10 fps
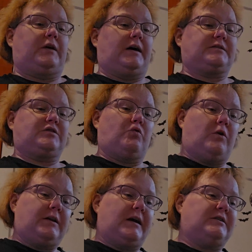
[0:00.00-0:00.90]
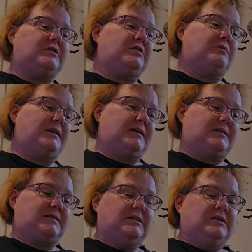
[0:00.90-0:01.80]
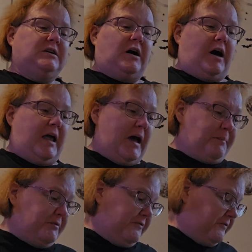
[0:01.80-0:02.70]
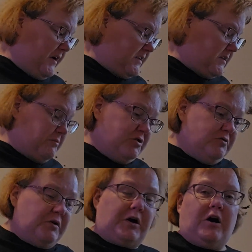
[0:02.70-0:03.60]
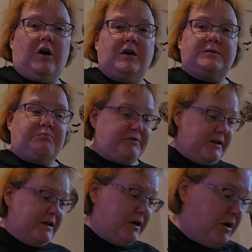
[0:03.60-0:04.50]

that. So what I do is I happen to find some Uno cards, playing